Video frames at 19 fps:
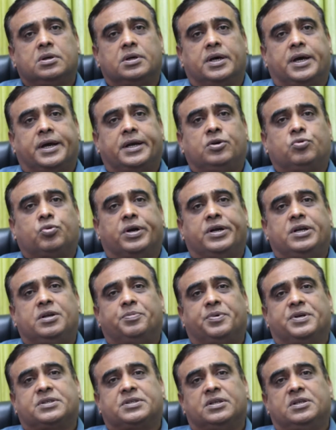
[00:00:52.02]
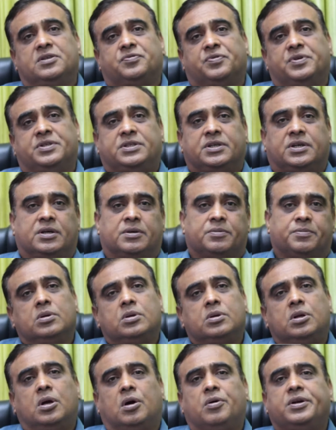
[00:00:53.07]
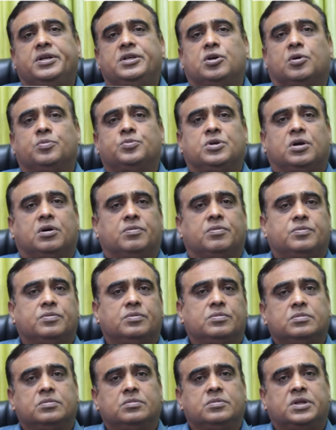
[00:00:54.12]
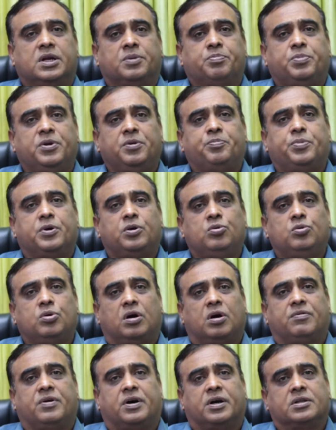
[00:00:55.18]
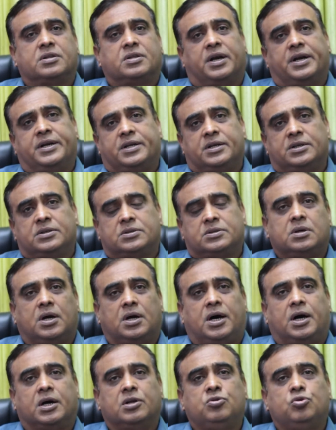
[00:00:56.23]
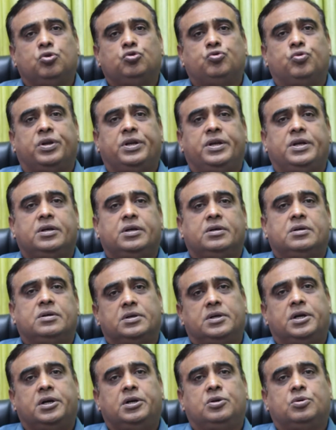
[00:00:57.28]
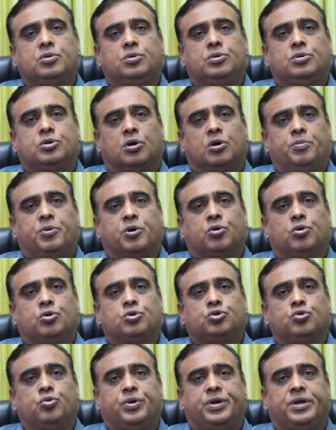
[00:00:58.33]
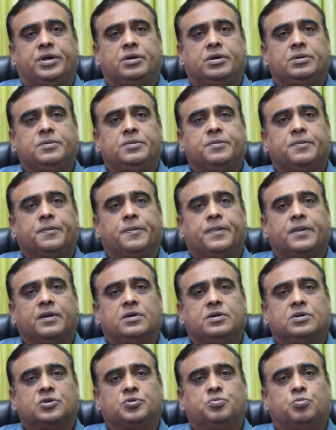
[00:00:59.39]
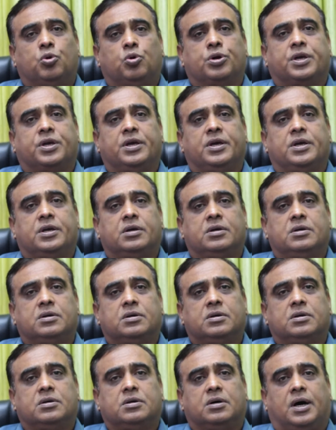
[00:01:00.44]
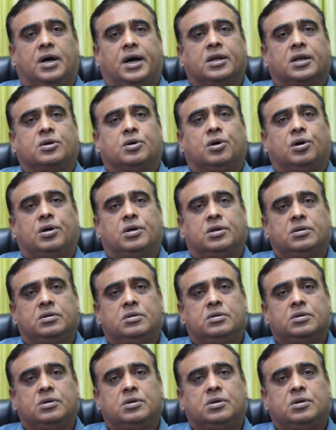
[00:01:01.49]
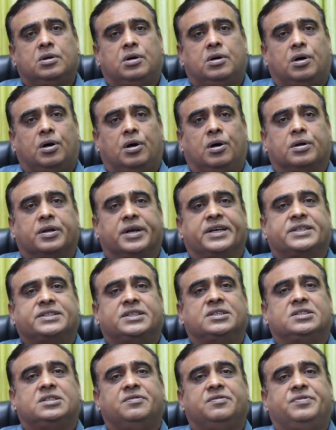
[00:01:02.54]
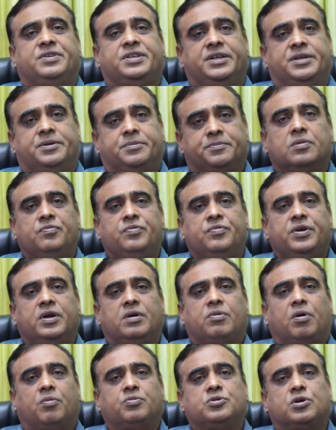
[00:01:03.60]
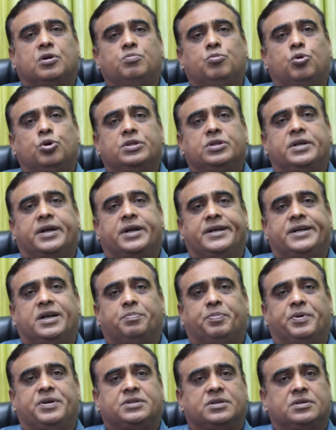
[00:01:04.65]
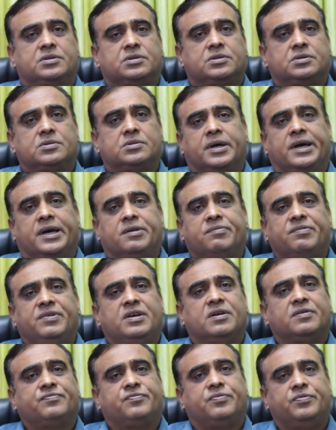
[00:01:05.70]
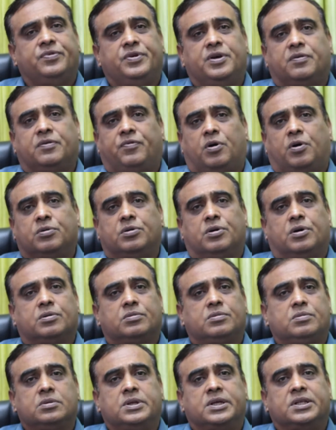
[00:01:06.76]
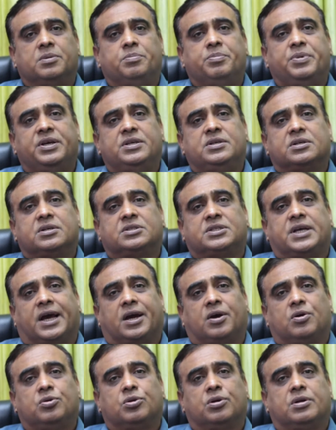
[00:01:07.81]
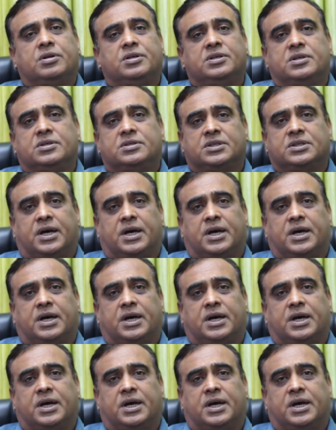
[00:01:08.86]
and 20% is physical. Now it is observed that people who have arthritis are usually into tobacco chewing, smoking, alcohol or excessive tea. We have observed more than 100 patients, and we have found out that the major psychological reasons